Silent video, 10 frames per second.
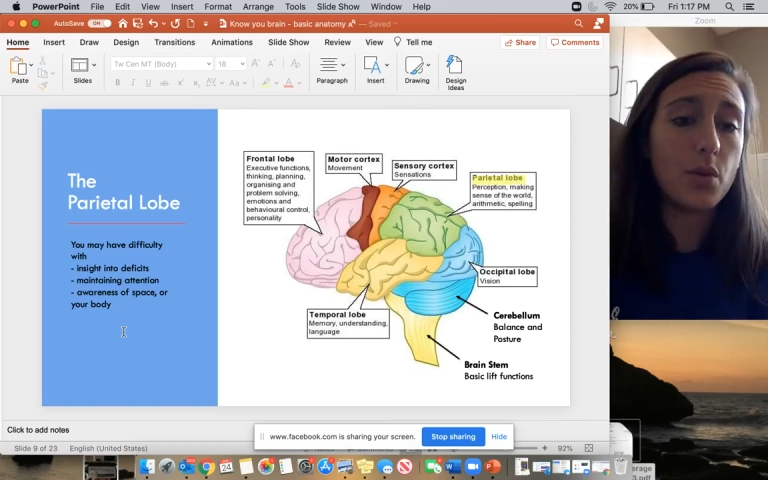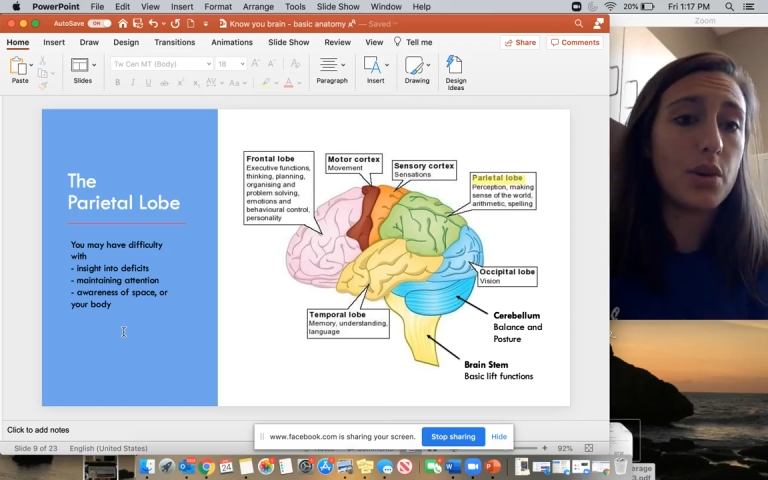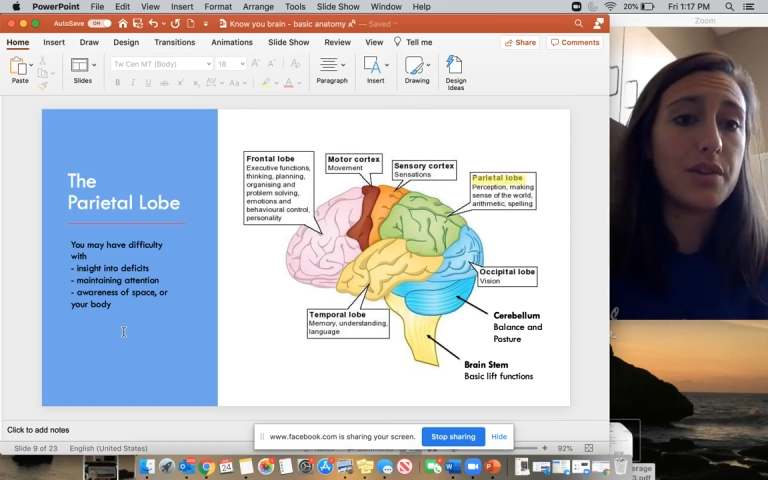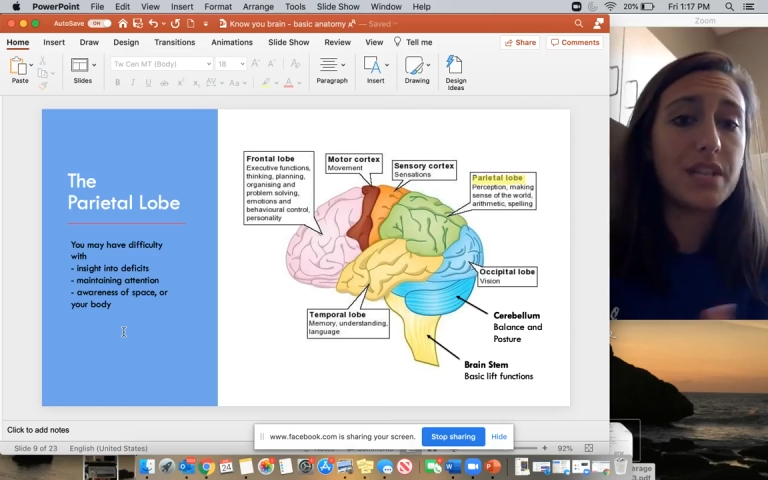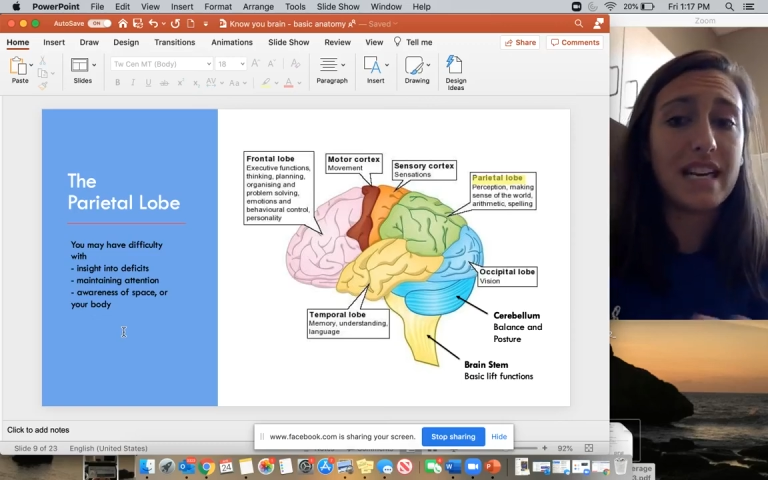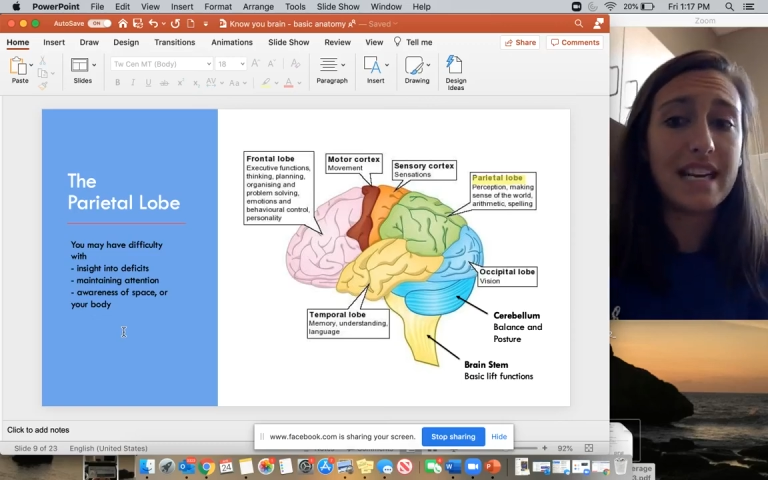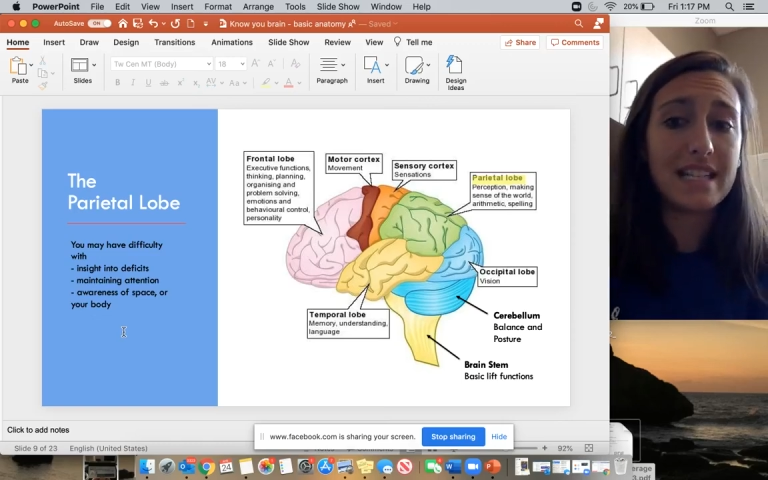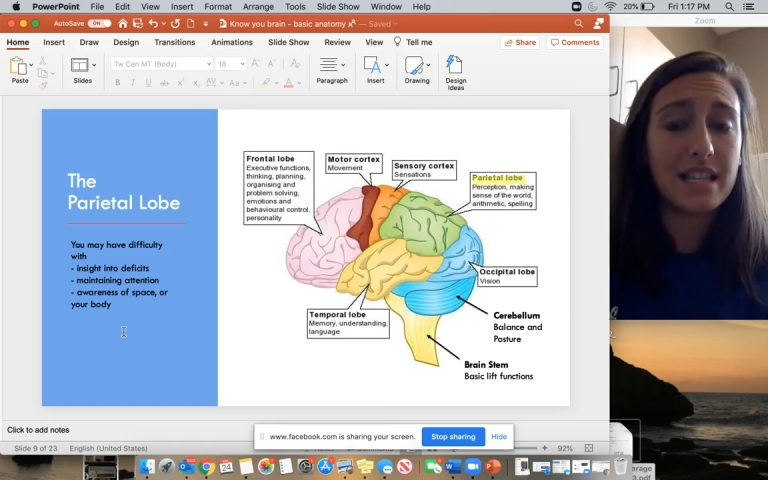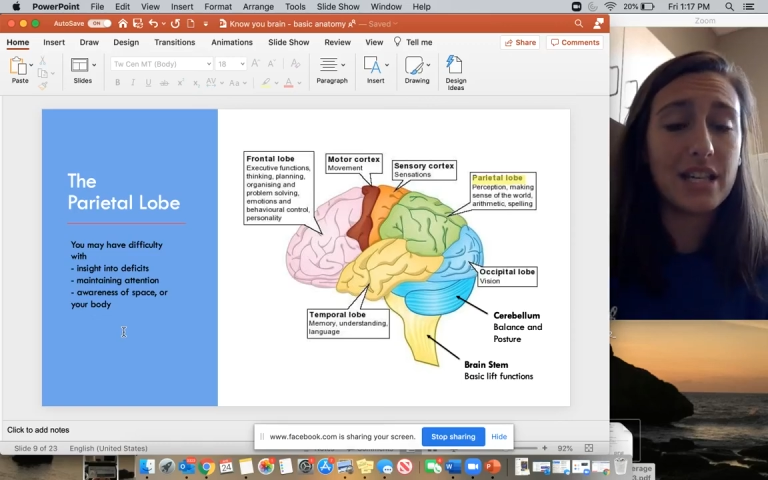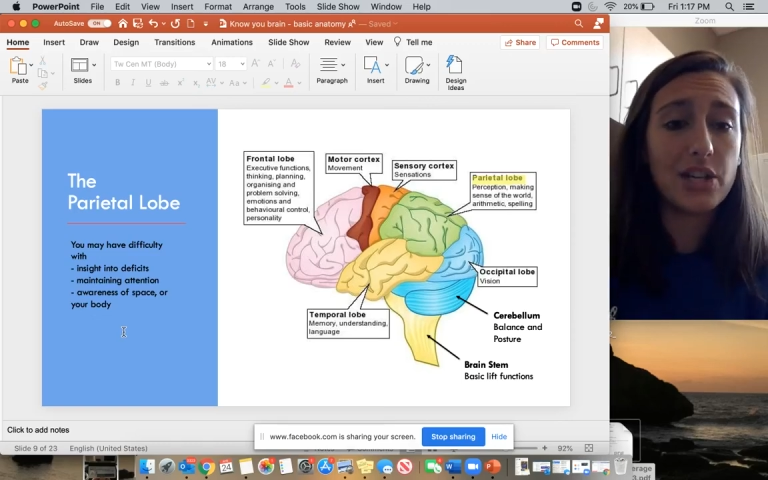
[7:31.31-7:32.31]
or the
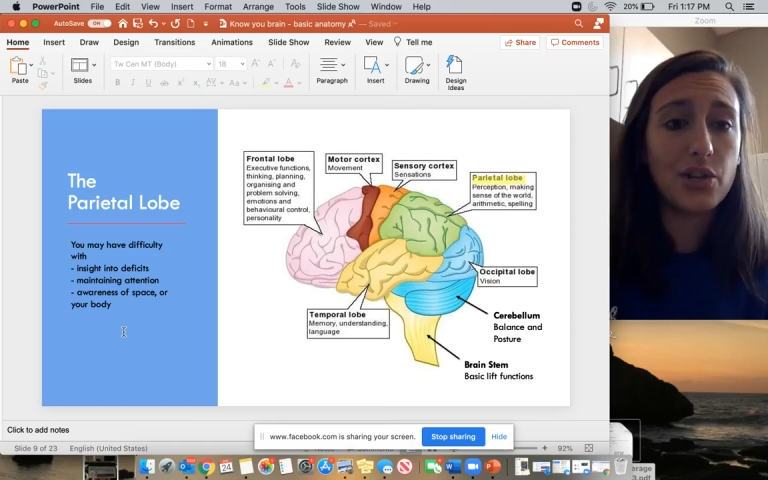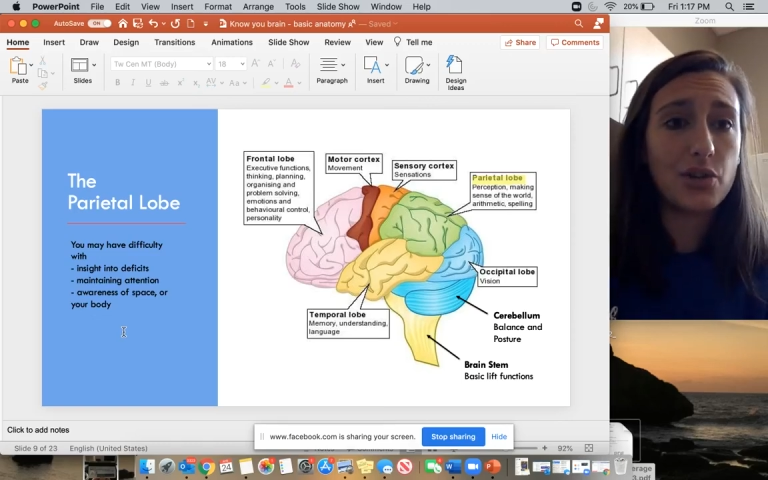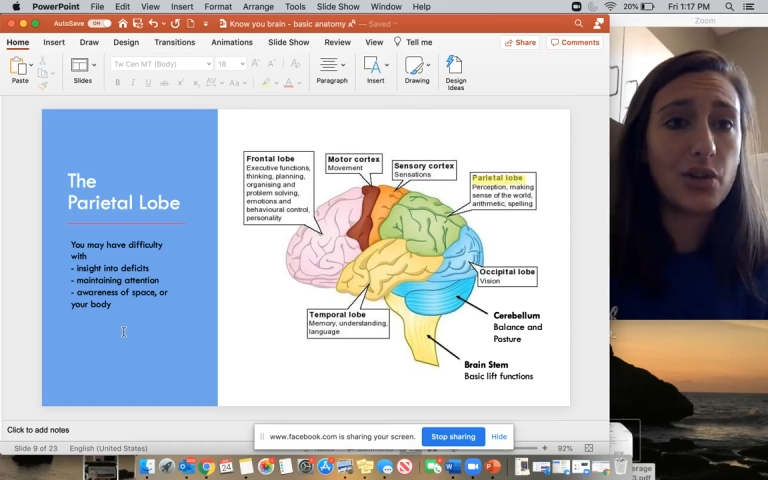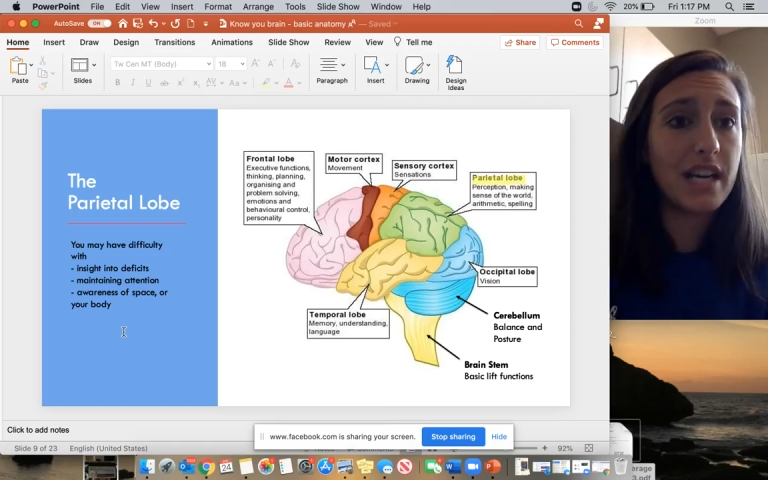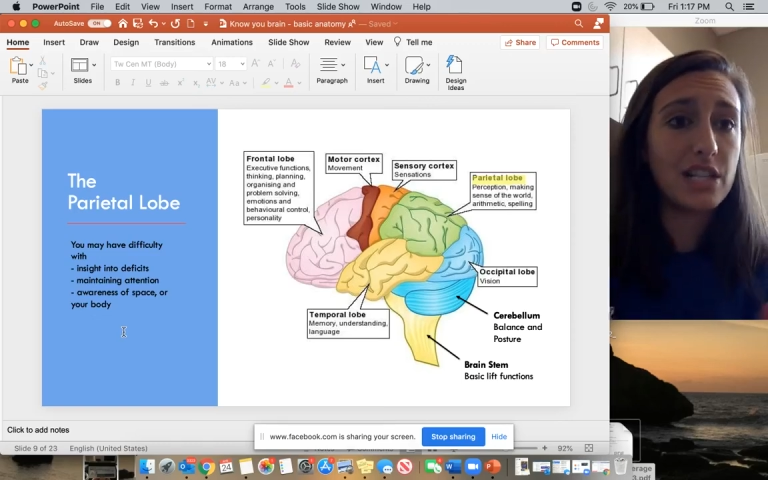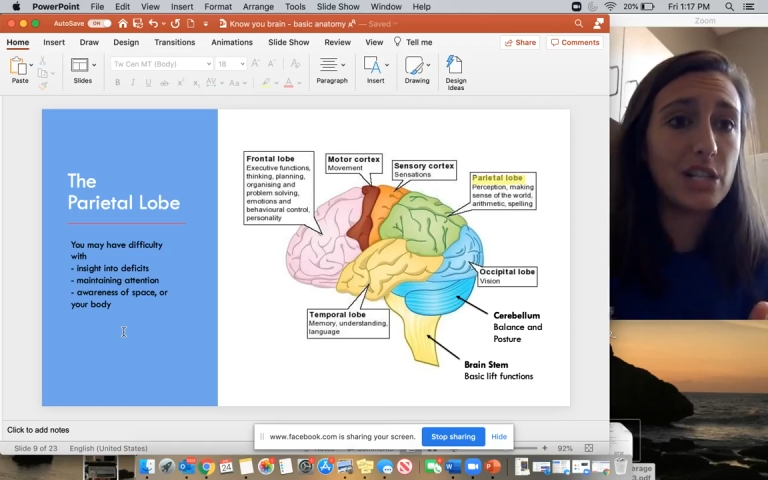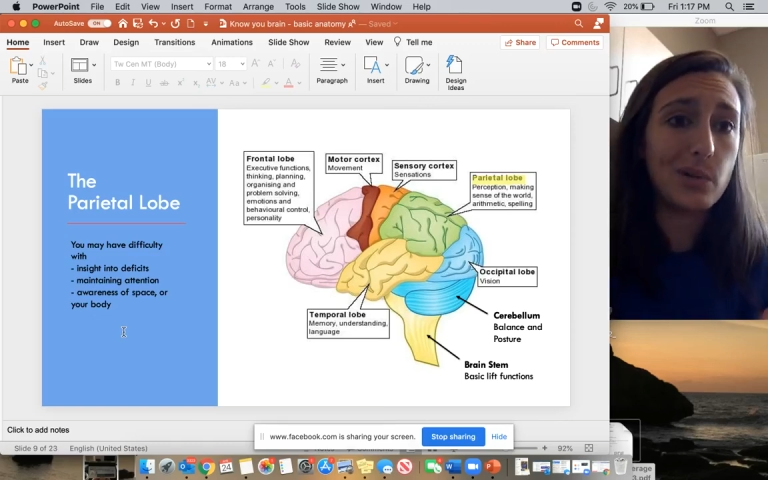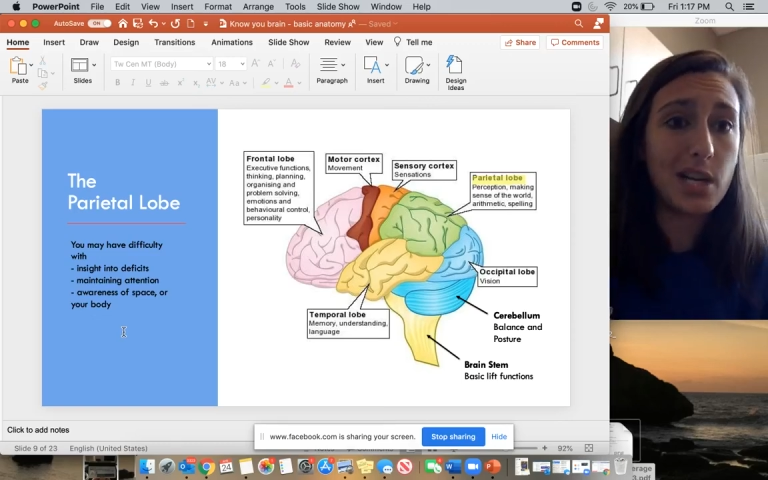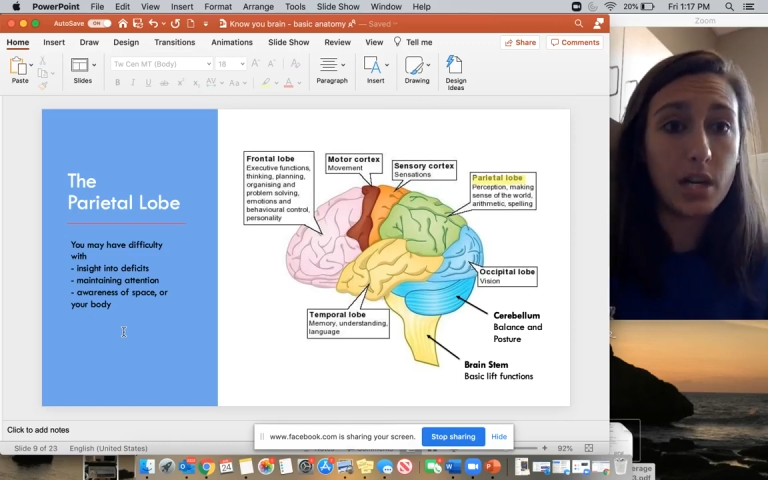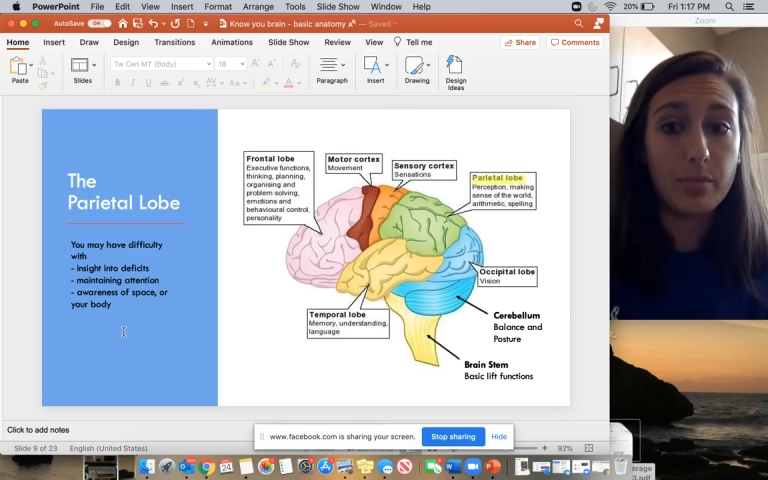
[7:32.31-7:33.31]
task that you're trying
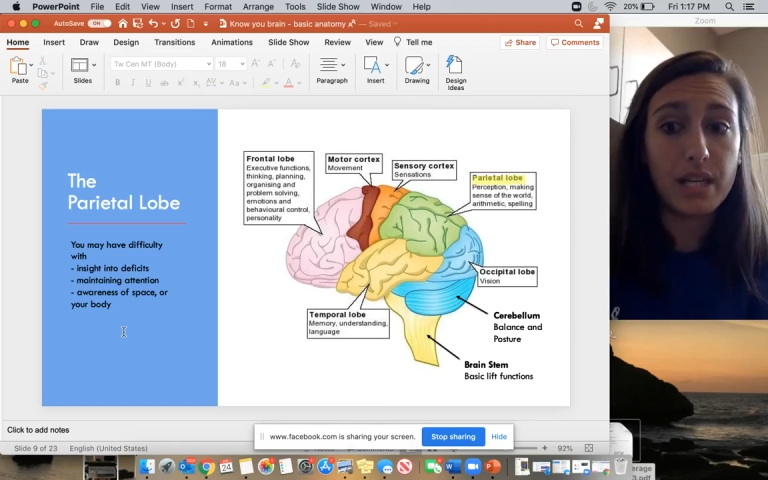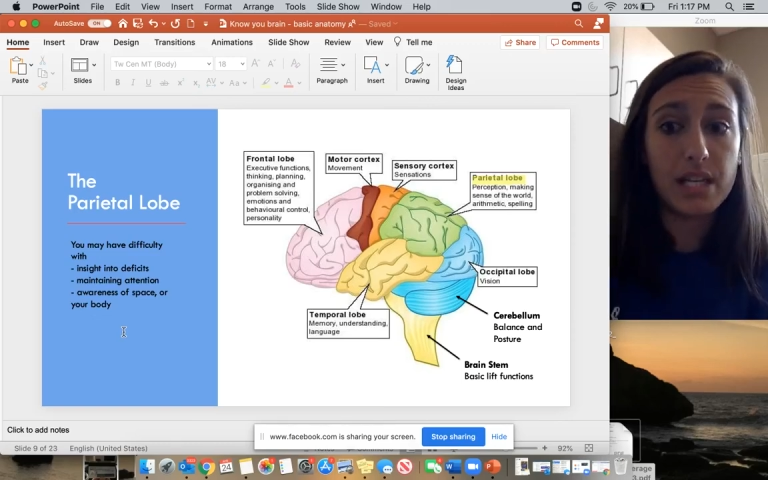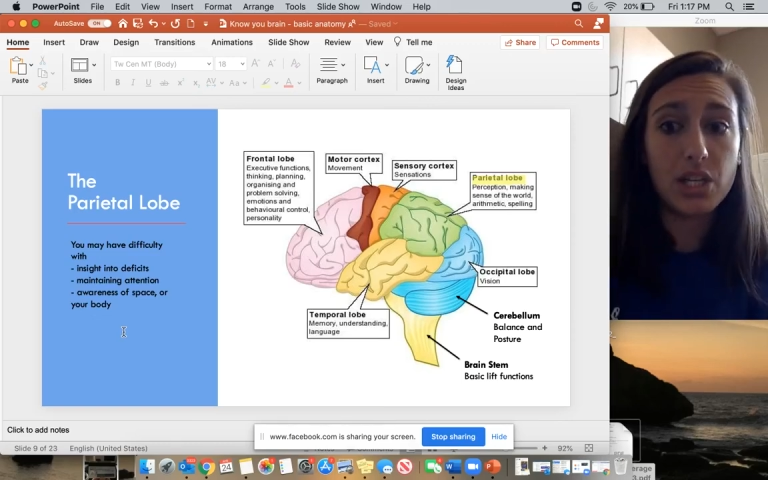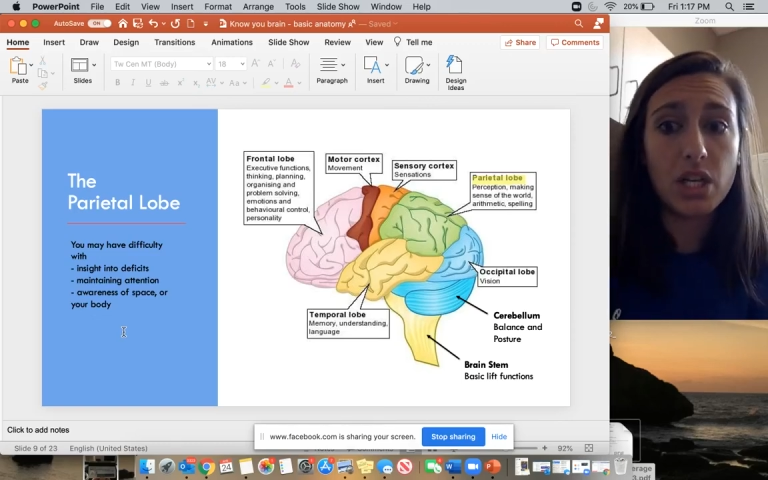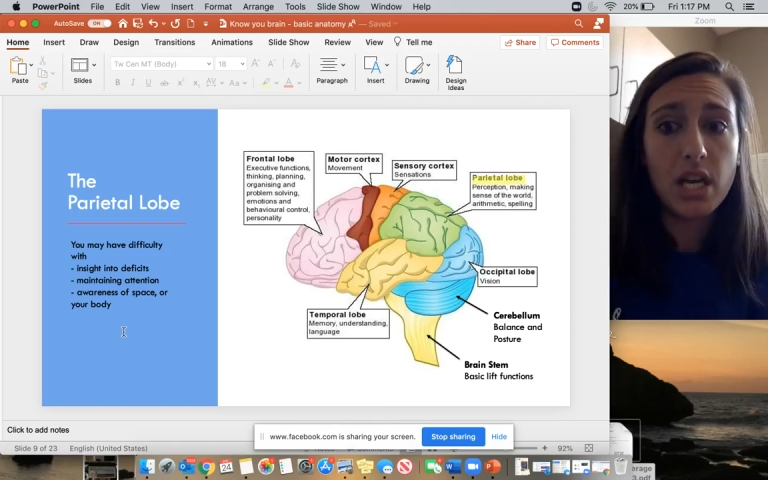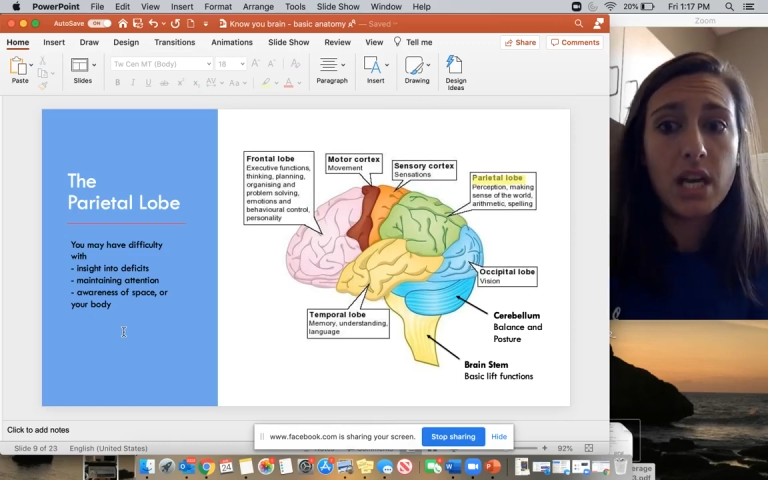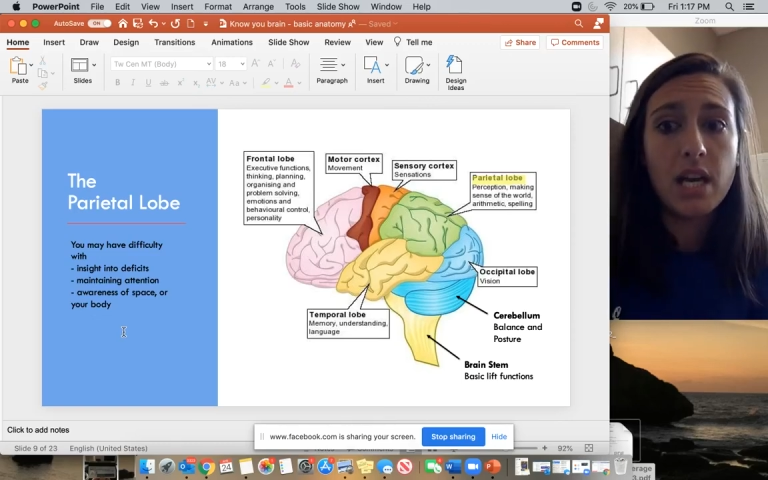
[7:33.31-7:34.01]
to accomplish.